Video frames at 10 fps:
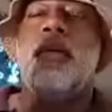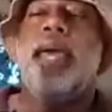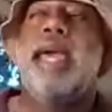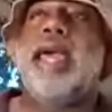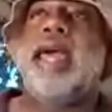
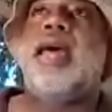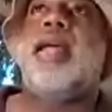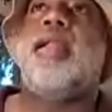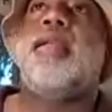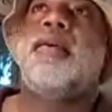
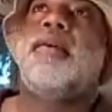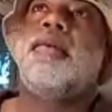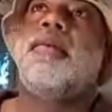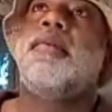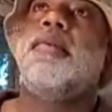and
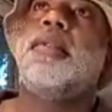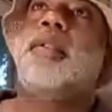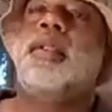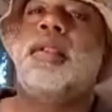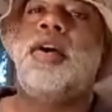
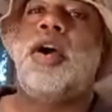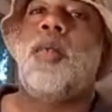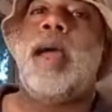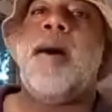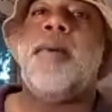look
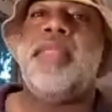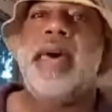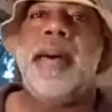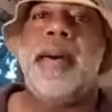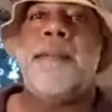around
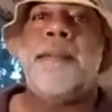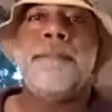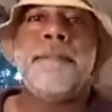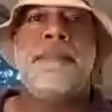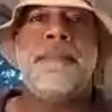them
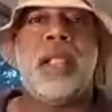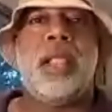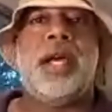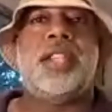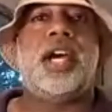and
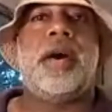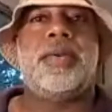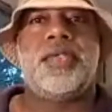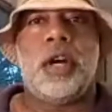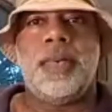look at the
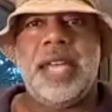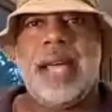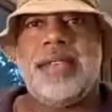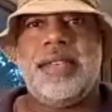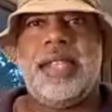current
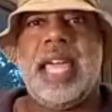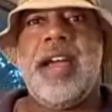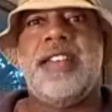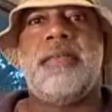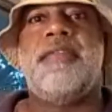circumstances and they
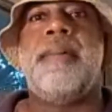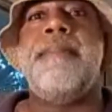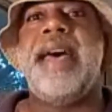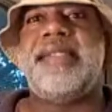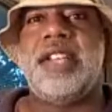hear some of the
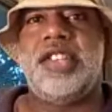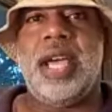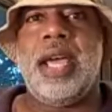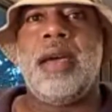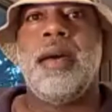
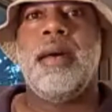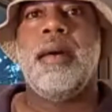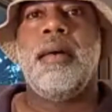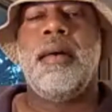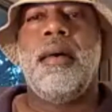messaging,
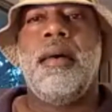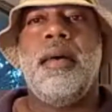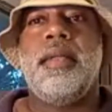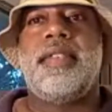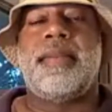
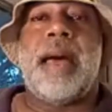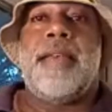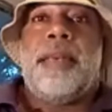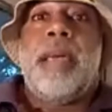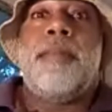
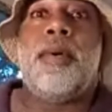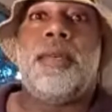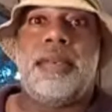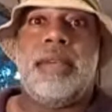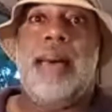sometimes
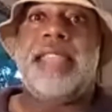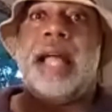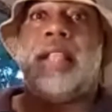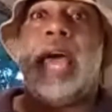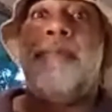
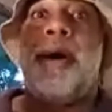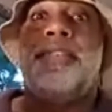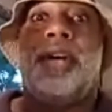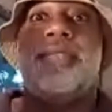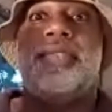that light bulb
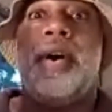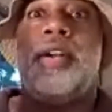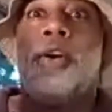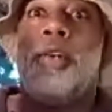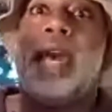turns
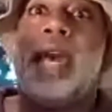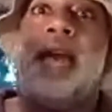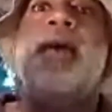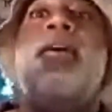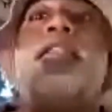on, or they
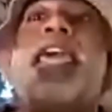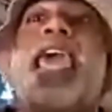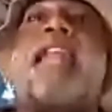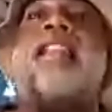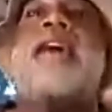
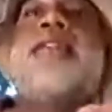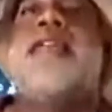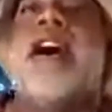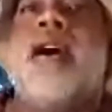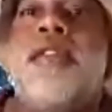gain a
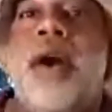level of